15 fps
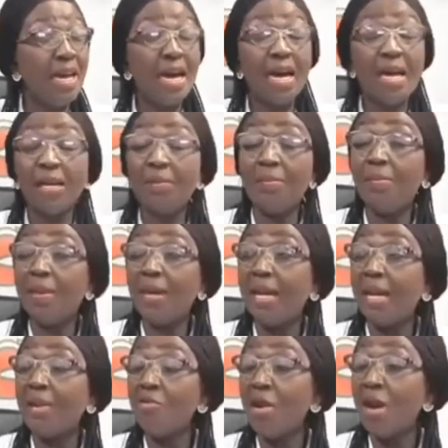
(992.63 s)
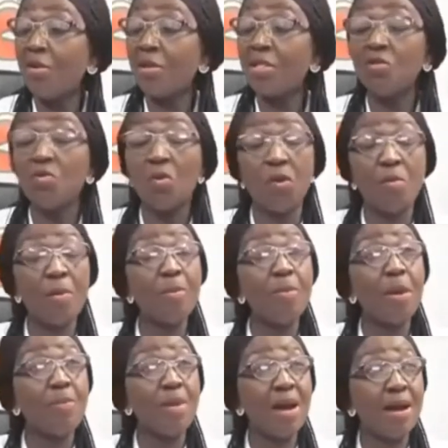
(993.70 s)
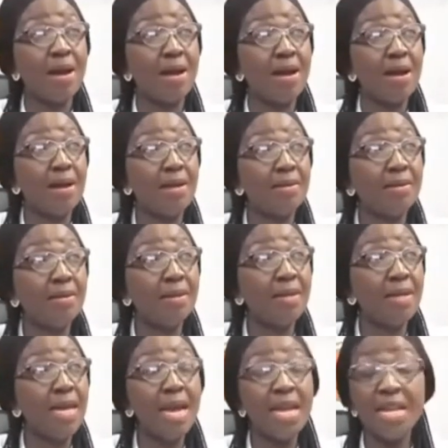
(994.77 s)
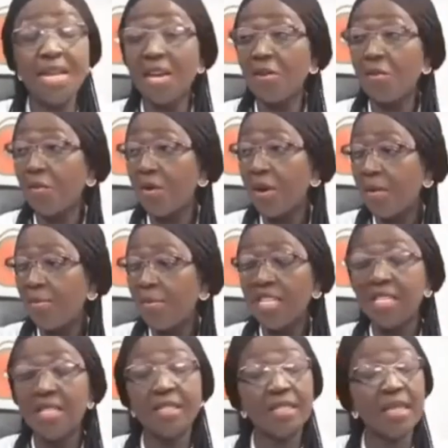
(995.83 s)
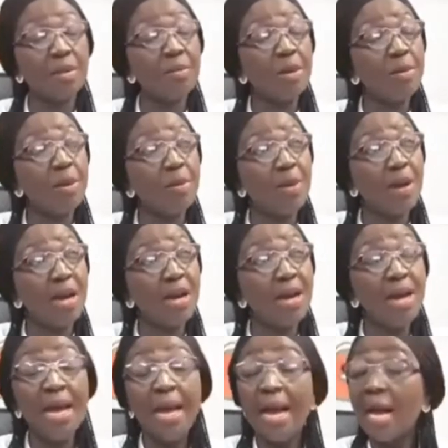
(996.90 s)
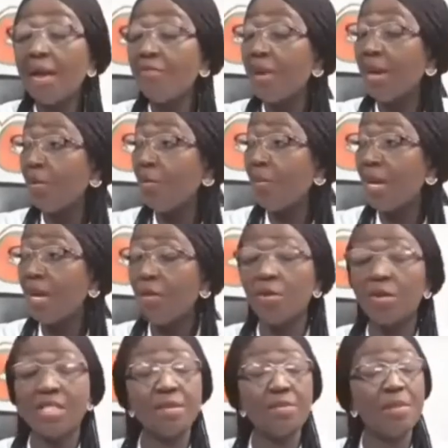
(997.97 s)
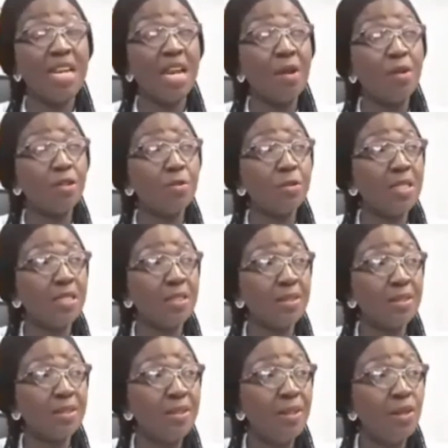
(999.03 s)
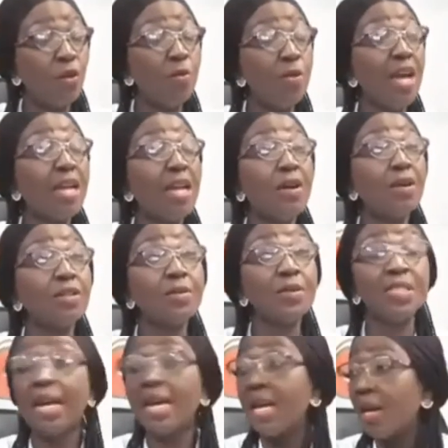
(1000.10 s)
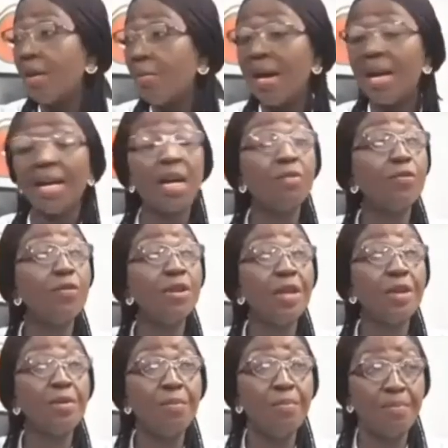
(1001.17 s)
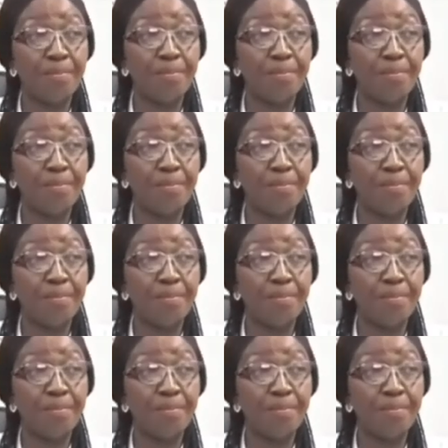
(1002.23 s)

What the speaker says: And a pe and ra, or so meba pa. And yen no crap, minjis can meba pa. After no pay, was in the hospital. Obi at the hospital, I yari panka phone edum.